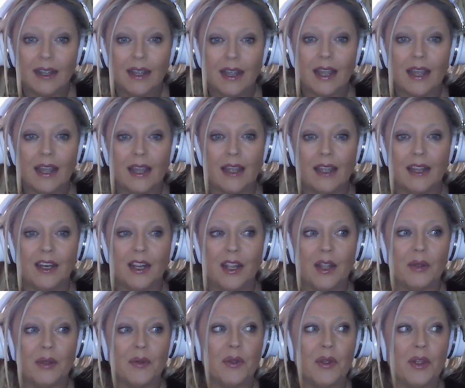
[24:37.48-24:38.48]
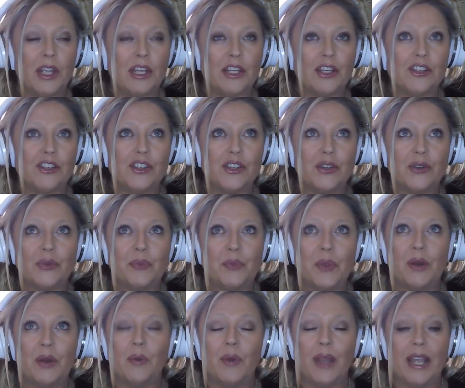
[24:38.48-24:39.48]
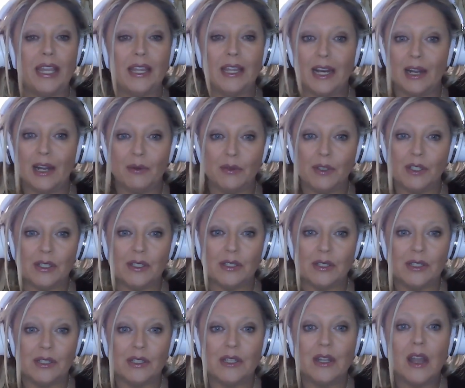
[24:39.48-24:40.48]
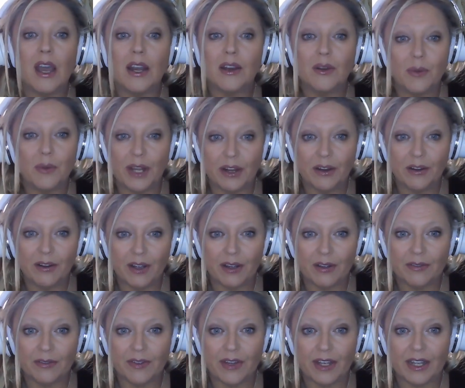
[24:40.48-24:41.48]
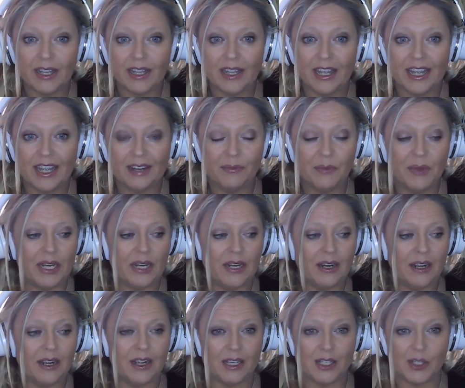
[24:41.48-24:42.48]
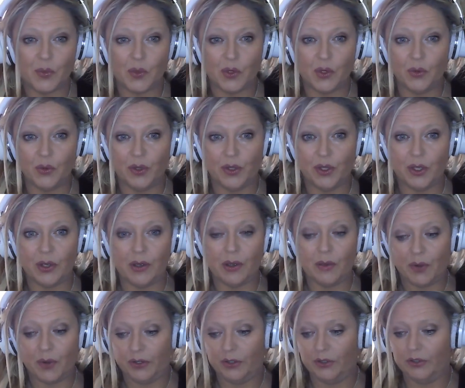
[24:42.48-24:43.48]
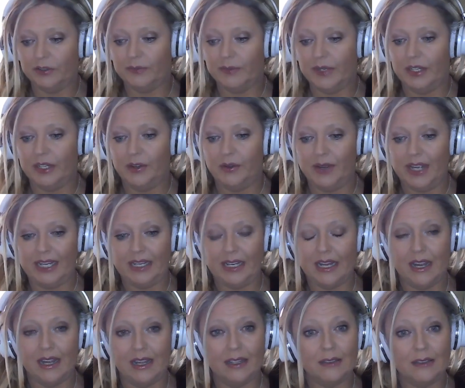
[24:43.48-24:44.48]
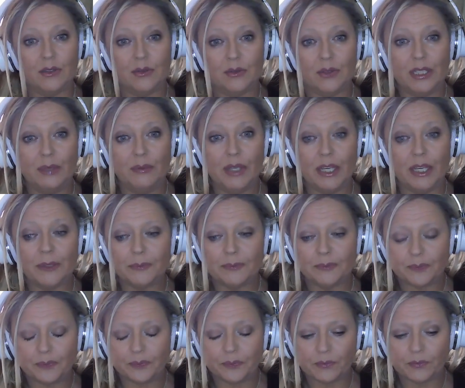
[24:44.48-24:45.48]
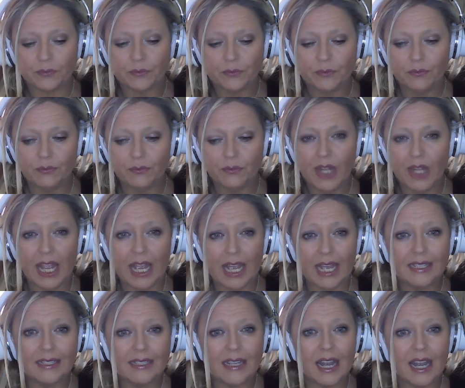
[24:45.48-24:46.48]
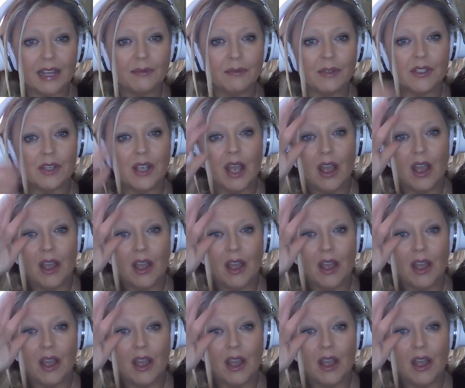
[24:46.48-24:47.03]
and it should have been a way that I was unaware of. I had been in a hospital with a partner of mine who had leukemia, and I was